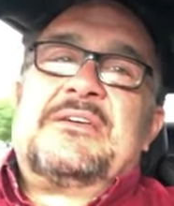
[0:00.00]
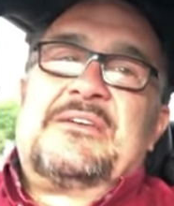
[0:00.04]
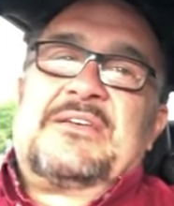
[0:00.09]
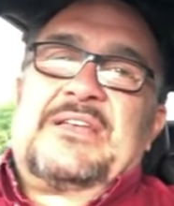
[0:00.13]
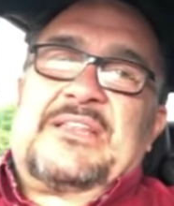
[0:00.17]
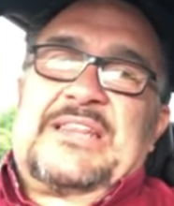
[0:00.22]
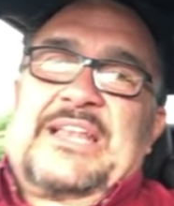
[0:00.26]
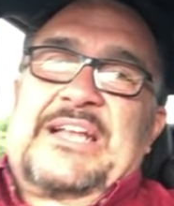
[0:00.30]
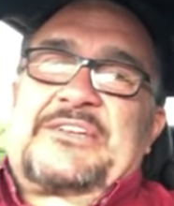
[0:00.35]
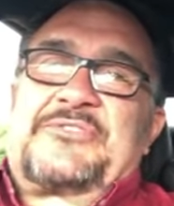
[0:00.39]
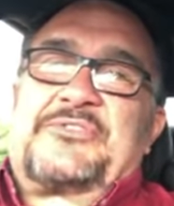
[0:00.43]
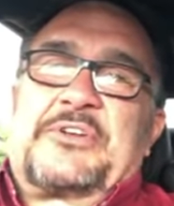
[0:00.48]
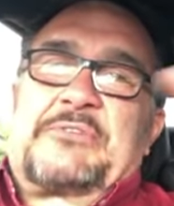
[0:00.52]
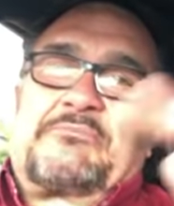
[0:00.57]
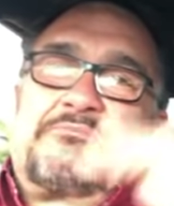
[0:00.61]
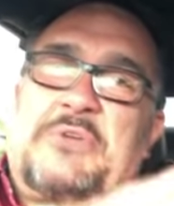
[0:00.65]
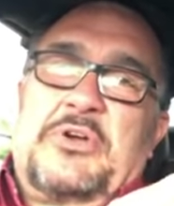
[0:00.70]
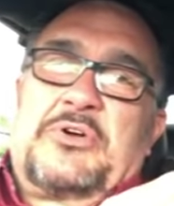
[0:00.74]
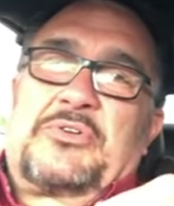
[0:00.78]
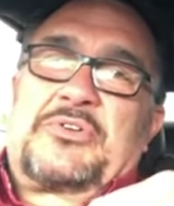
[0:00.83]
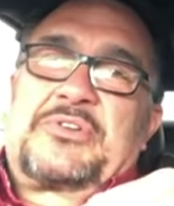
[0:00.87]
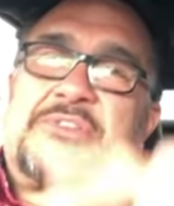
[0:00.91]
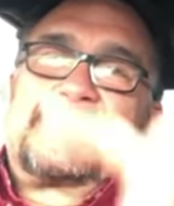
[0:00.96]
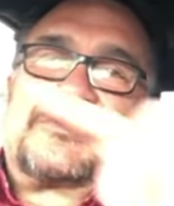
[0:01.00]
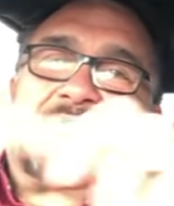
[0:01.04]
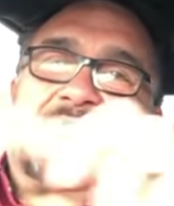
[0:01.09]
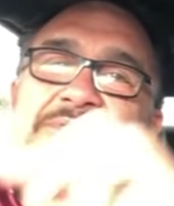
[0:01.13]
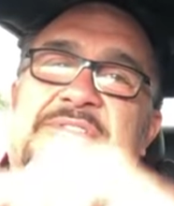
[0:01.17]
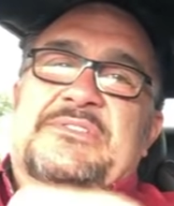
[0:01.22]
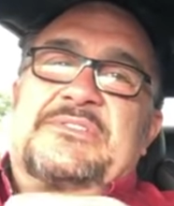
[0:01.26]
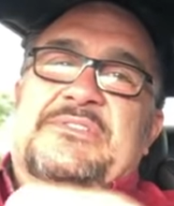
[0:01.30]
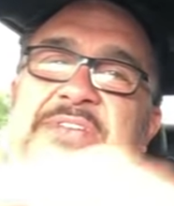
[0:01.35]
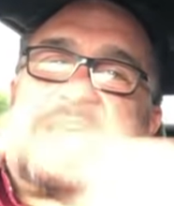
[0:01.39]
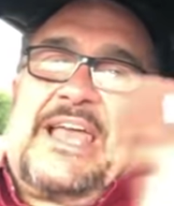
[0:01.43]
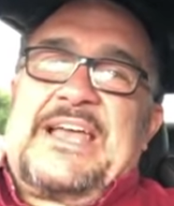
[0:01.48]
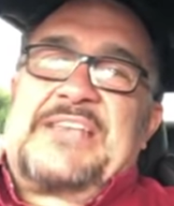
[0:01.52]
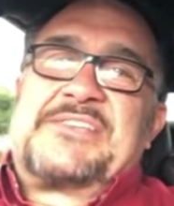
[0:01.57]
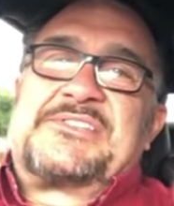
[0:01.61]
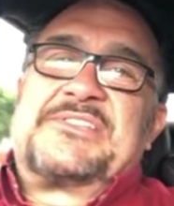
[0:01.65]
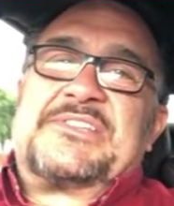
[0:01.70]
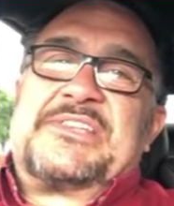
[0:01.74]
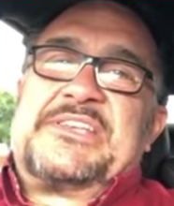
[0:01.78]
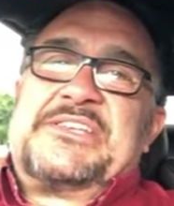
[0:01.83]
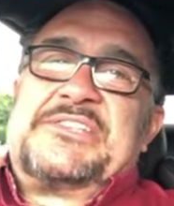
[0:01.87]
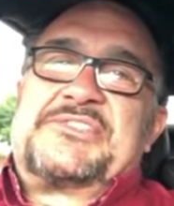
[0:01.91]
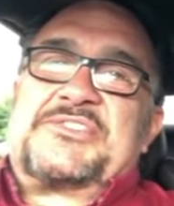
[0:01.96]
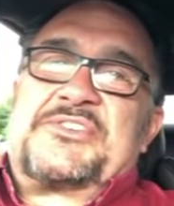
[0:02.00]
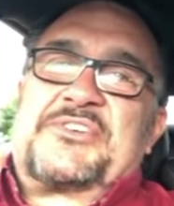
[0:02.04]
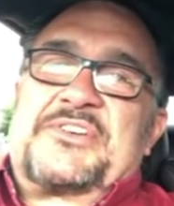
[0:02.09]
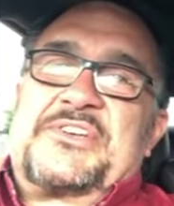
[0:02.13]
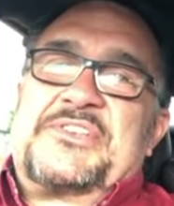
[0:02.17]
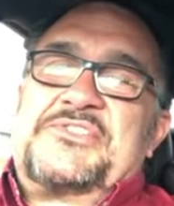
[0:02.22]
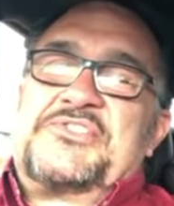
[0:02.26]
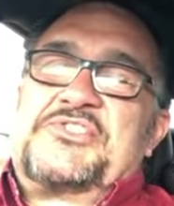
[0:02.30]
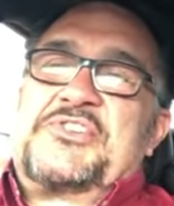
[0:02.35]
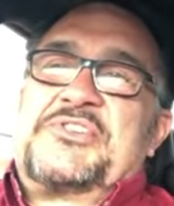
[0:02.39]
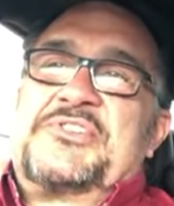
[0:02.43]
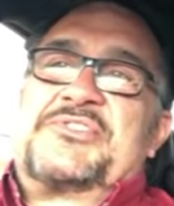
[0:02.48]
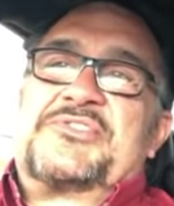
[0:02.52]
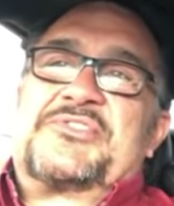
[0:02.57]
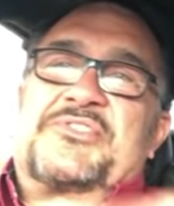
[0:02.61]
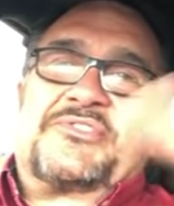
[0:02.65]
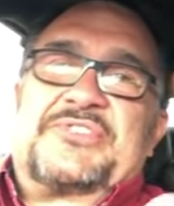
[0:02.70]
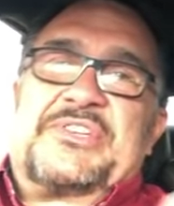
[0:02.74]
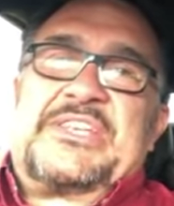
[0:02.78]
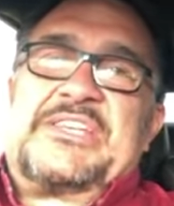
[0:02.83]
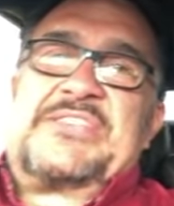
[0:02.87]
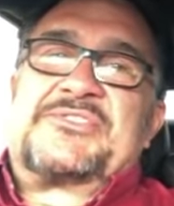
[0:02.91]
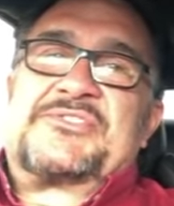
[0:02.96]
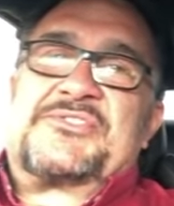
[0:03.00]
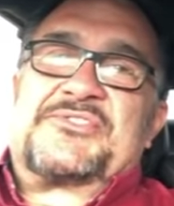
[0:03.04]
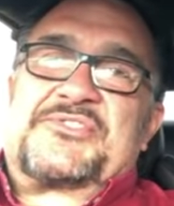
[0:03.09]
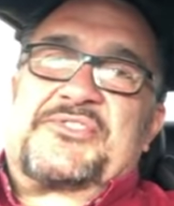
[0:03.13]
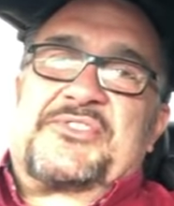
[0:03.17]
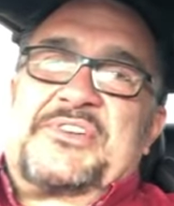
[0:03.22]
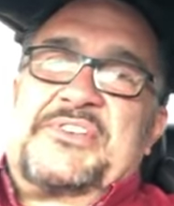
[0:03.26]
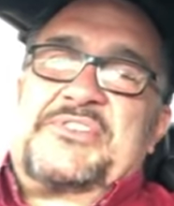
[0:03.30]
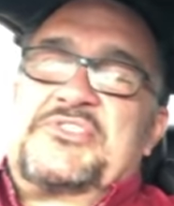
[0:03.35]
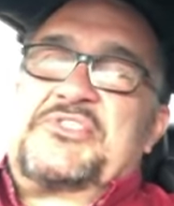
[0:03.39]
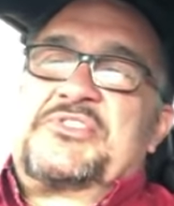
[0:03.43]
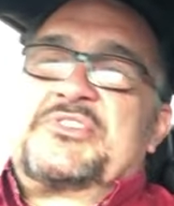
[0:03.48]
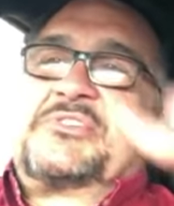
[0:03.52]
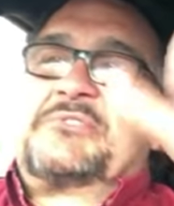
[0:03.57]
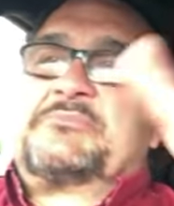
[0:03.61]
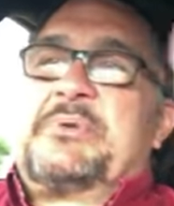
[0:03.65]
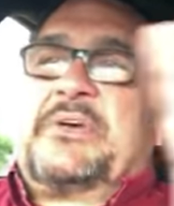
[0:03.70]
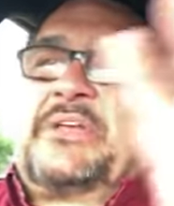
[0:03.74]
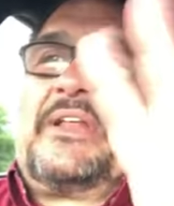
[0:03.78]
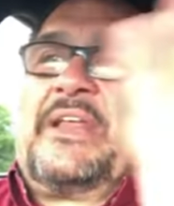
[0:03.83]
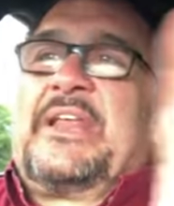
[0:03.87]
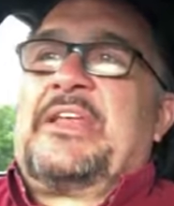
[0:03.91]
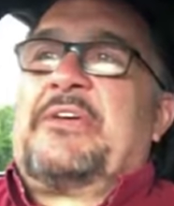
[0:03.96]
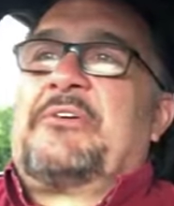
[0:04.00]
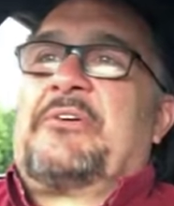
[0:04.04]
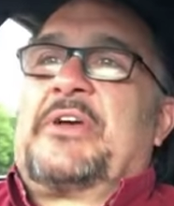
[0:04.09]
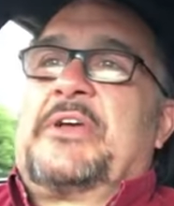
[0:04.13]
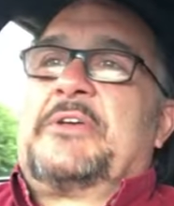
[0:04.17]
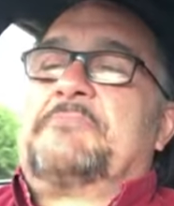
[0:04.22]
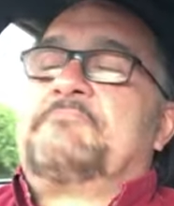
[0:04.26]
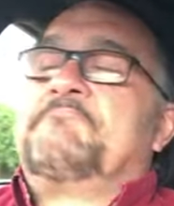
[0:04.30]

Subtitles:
Electric motors, gasolines are engines, or diesels are engines. But anyway,